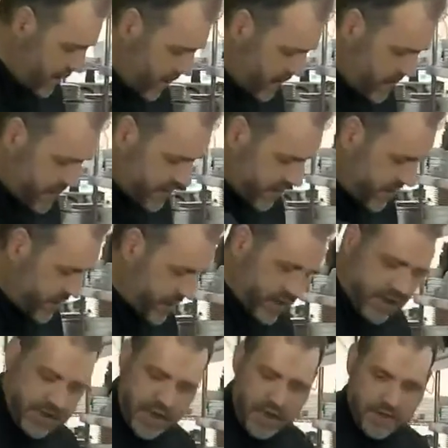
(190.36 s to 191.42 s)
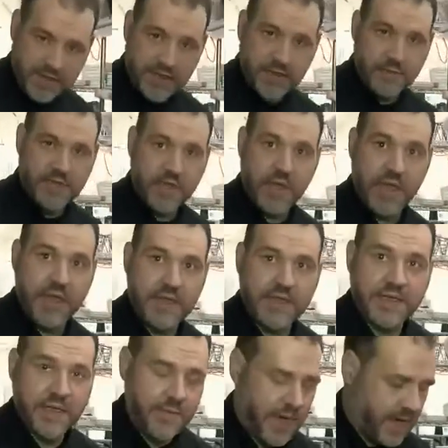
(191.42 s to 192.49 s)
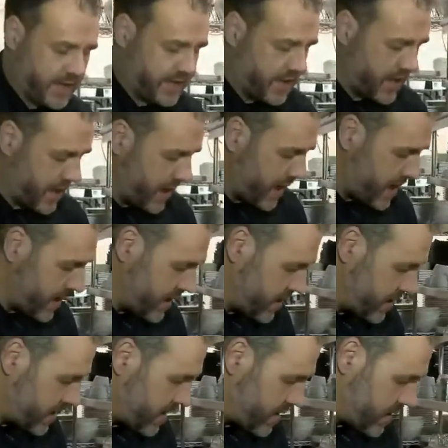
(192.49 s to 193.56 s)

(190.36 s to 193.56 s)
Well, I'm just going to clean down some Chilean sea bass that I got in.